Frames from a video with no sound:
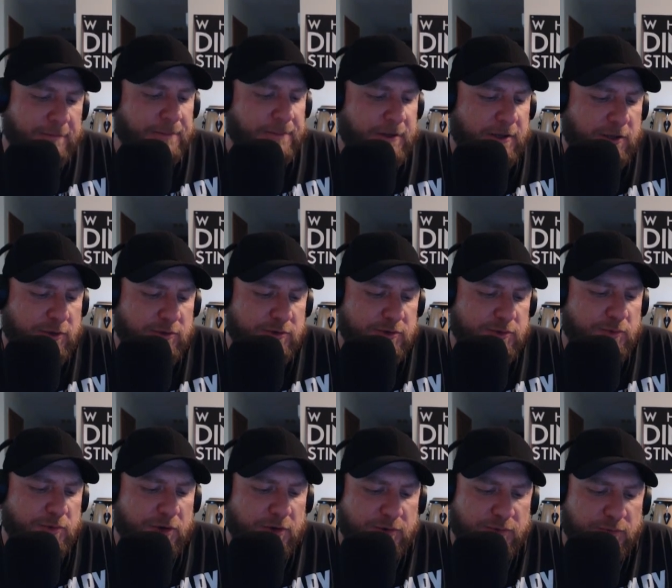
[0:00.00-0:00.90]
He used the
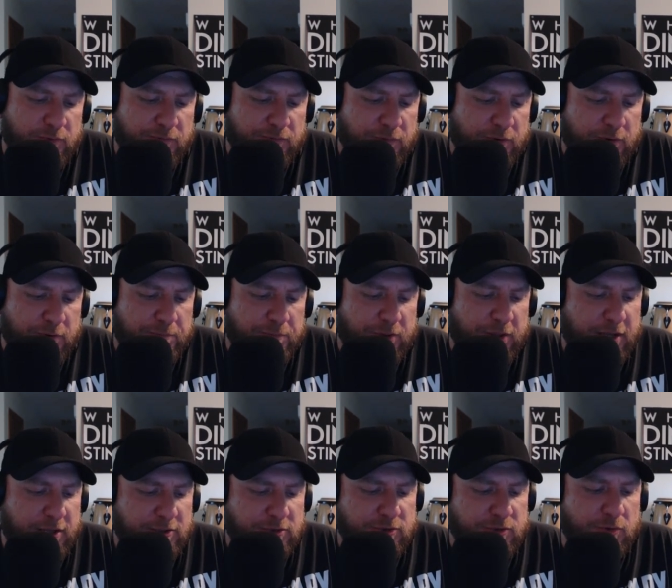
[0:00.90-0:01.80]
word to refer to
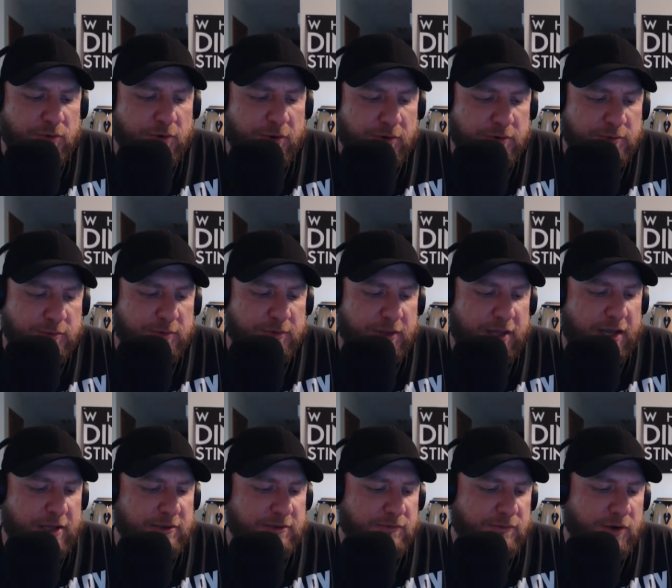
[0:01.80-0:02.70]
playing solos with
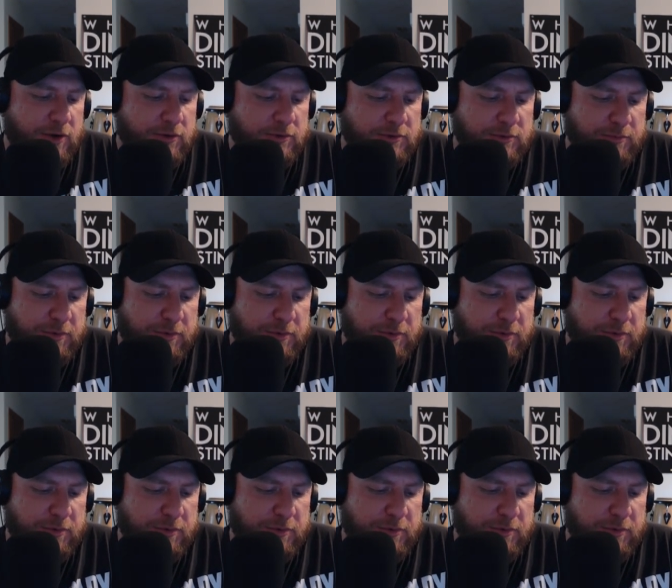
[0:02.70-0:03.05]
lots of notes